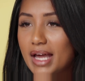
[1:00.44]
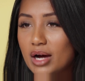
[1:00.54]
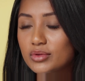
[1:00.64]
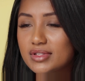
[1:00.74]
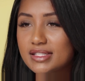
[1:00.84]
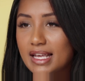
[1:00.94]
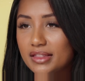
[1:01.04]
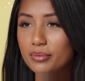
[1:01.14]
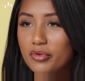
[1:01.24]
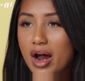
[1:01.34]
Now to
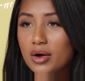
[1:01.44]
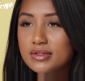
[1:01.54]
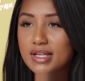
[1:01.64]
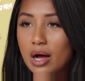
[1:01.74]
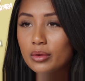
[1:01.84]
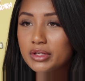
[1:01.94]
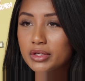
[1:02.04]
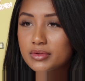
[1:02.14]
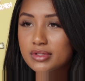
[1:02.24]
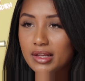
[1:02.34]
set the brows, I'll
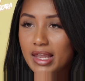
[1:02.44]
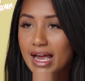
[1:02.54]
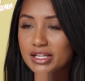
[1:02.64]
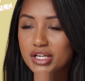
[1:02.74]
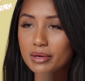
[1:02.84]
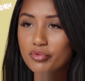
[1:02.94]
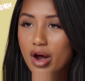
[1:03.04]
use the Lash and